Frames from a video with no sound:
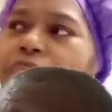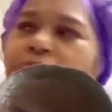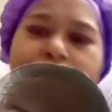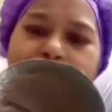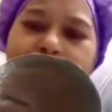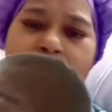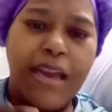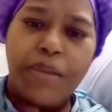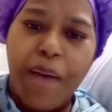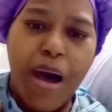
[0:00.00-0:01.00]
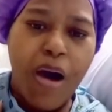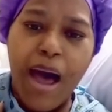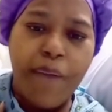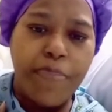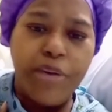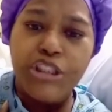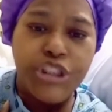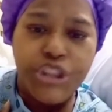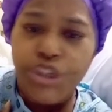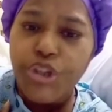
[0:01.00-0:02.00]
It's not about how much
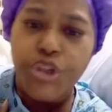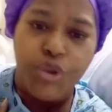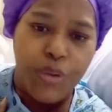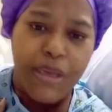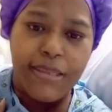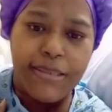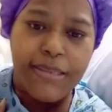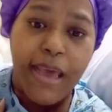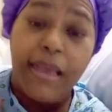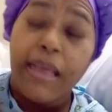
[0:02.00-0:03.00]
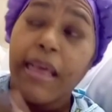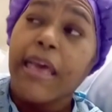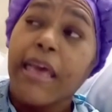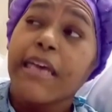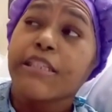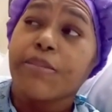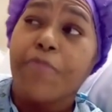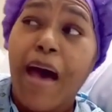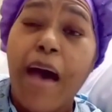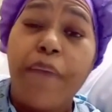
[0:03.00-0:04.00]
sugar you intake. It's
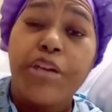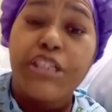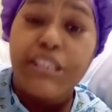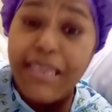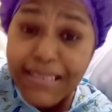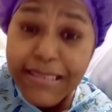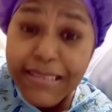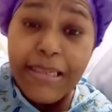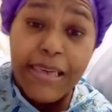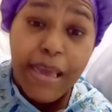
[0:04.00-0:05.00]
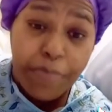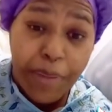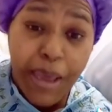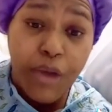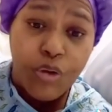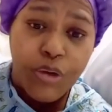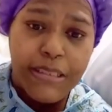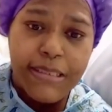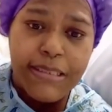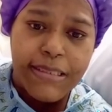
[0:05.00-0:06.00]
about how much insulin that
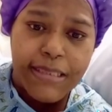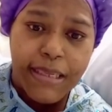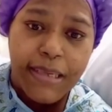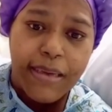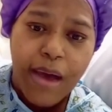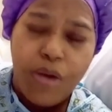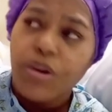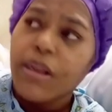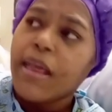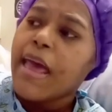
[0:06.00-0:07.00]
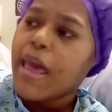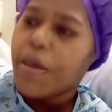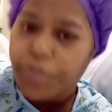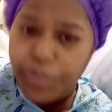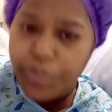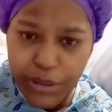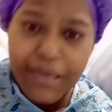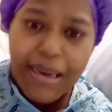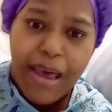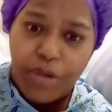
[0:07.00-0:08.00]
pancreas is sitting out and putting
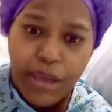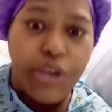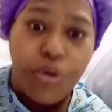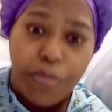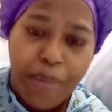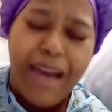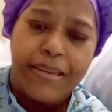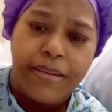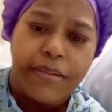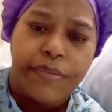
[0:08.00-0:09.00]
out in your body.